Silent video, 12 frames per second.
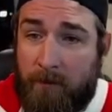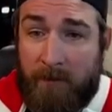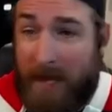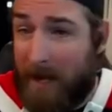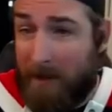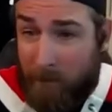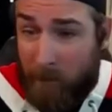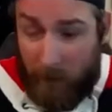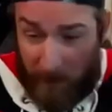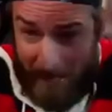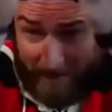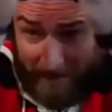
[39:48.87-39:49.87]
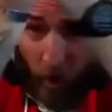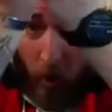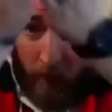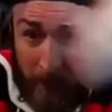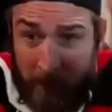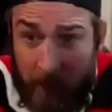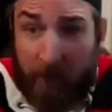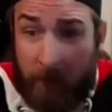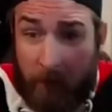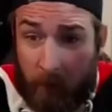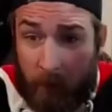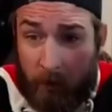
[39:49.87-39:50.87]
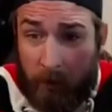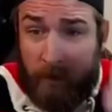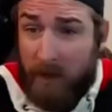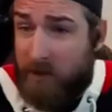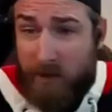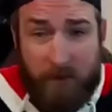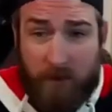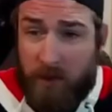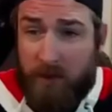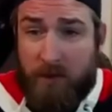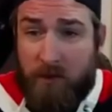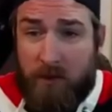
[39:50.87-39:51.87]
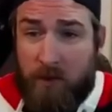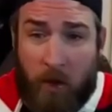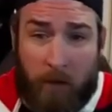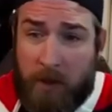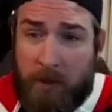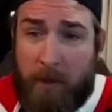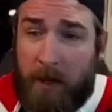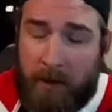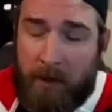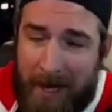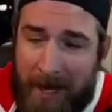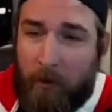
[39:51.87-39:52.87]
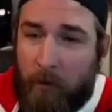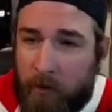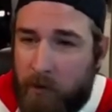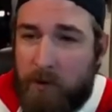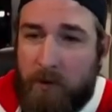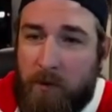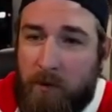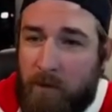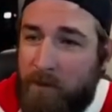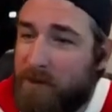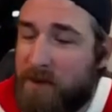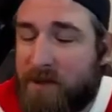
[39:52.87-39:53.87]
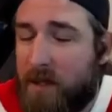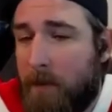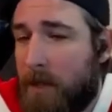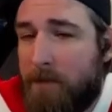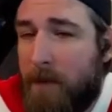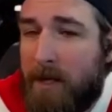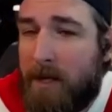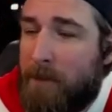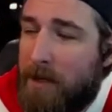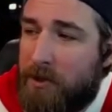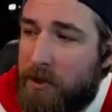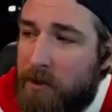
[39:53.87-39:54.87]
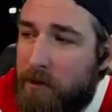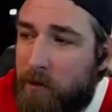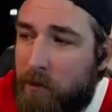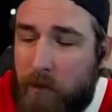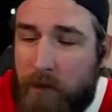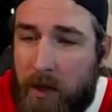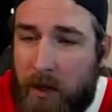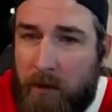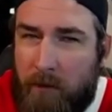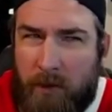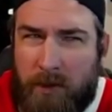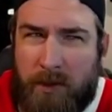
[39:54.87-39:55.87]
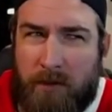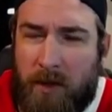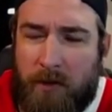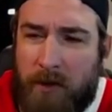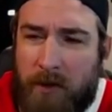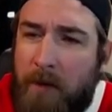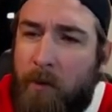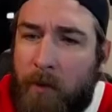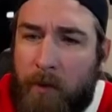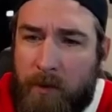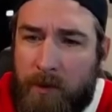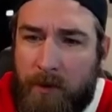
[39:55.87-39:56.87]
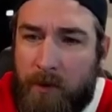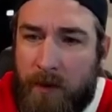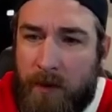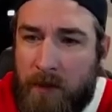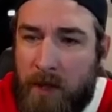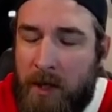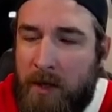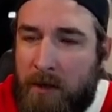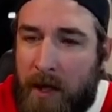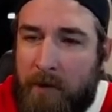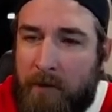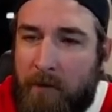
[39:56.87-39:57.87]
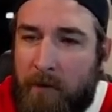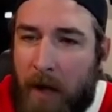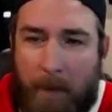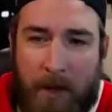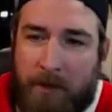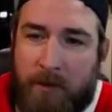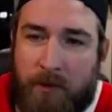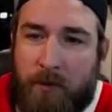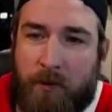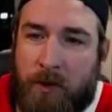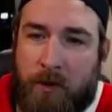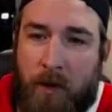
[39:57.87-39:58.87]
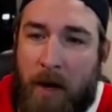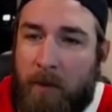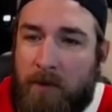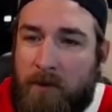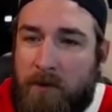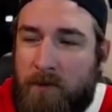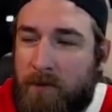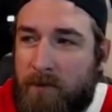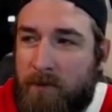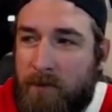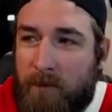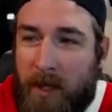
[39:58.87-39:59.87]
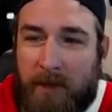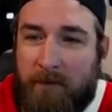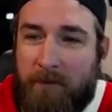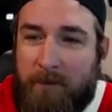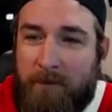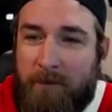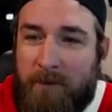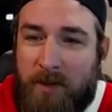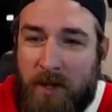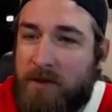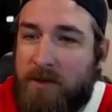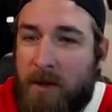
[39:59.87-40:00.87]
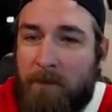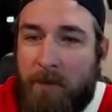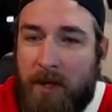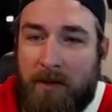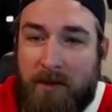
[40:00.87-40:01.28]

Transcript: that that opening of the door is just so, so much, much, better. Faster. Now, somebody made a mention there was it the other day when we were doing this that I bet you Chris Roberts like does something